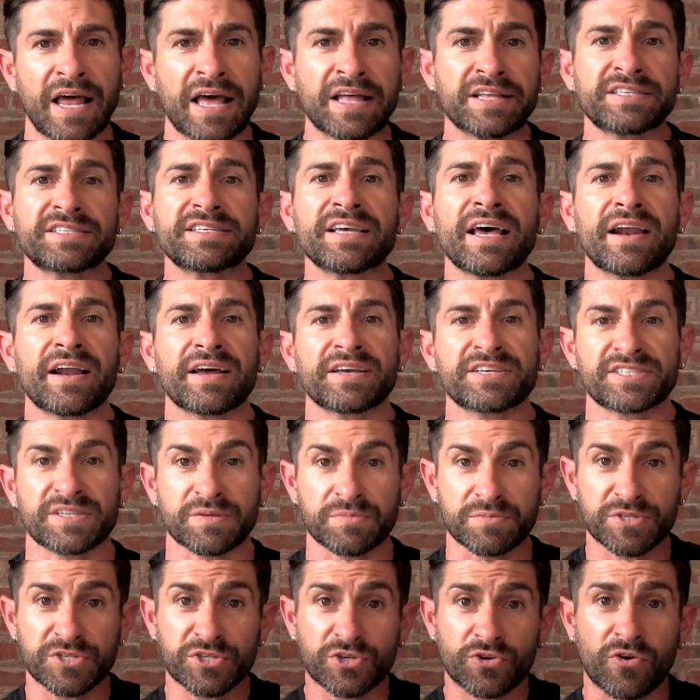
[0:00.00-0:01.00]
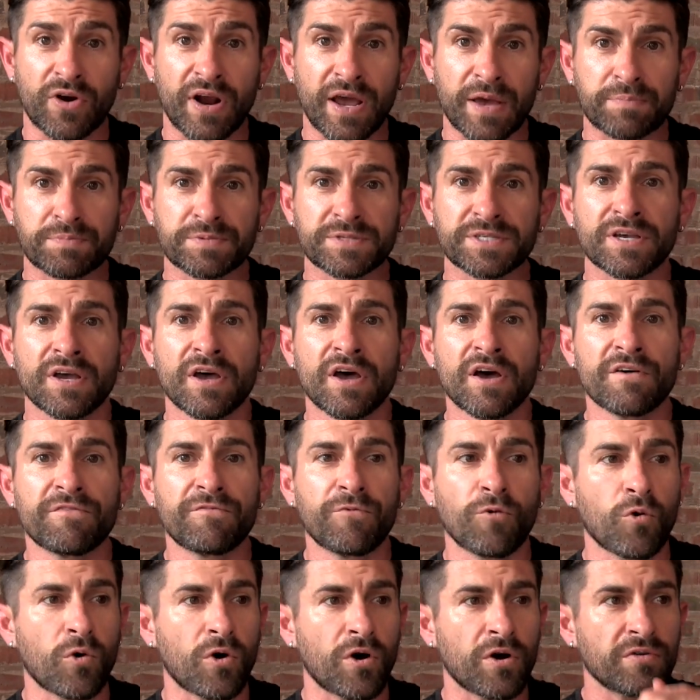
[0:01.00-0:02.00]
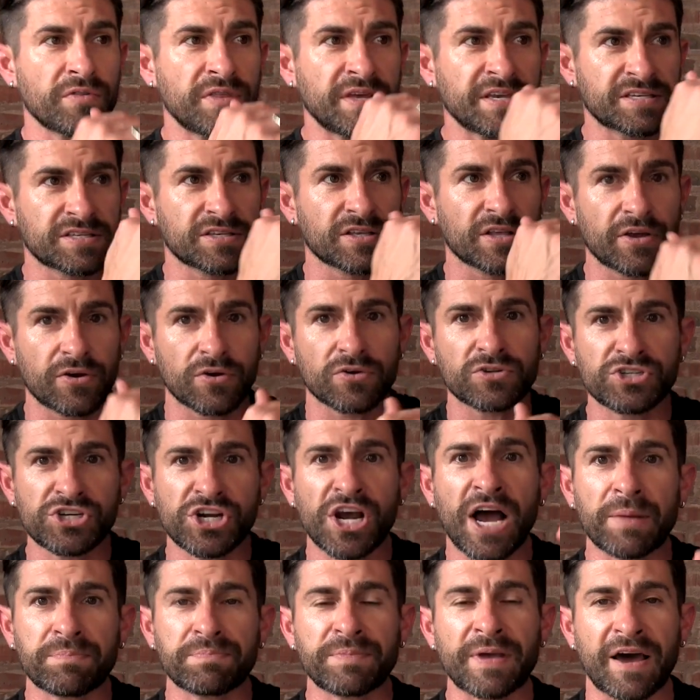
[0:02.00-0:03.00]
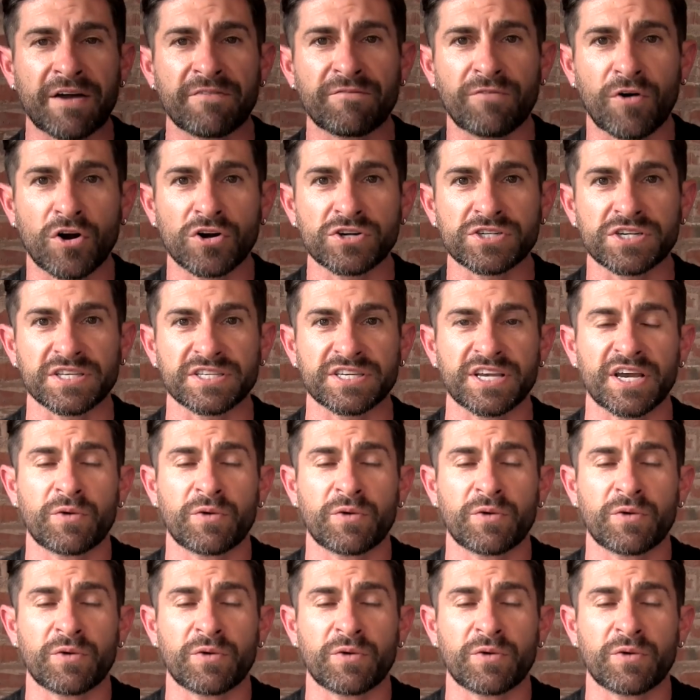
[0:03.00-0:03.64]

and sent us some scripts for these little chopped down versions.